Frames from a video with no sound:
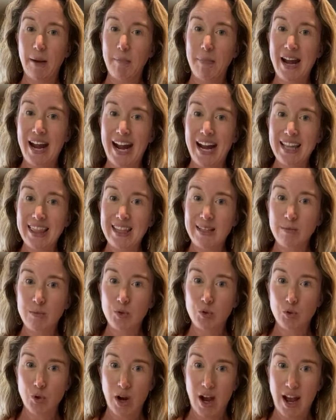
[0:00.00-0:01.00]
pat them
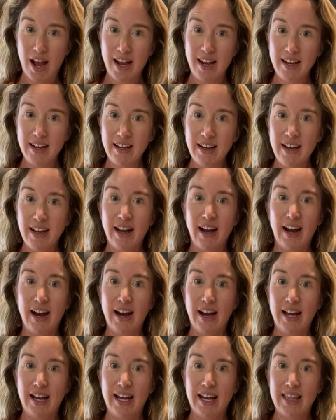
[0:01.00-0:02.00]
dry.
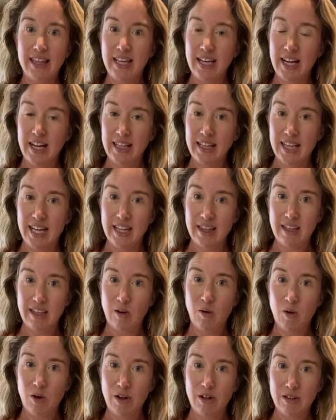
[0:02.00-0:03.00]
Uh, and then I let the
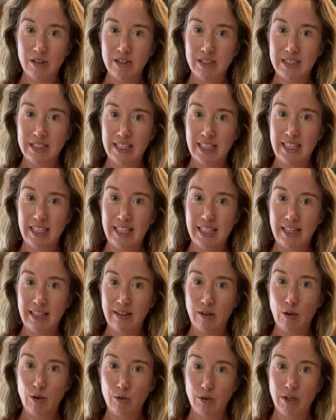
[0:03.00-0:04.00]
oil sink in
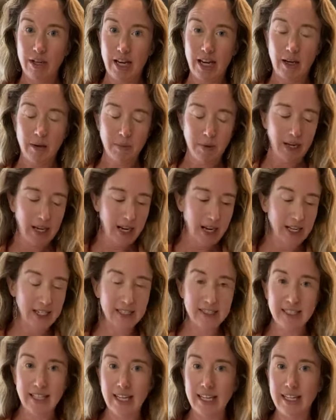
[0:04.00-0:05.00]
overnight and my
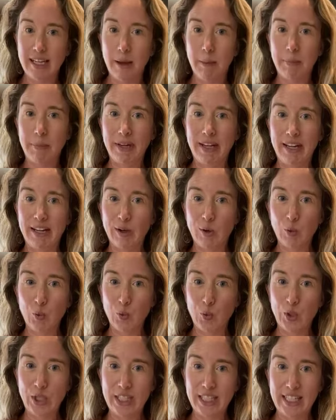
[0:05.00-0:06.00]
hands end up being
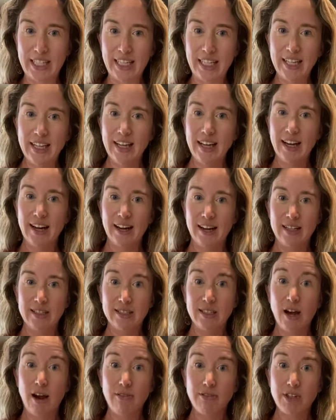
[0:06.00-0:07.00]
really uh,
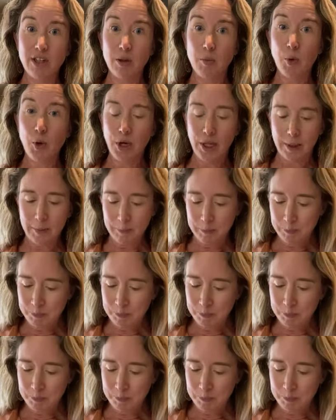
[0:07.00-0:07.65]
soft in the morning.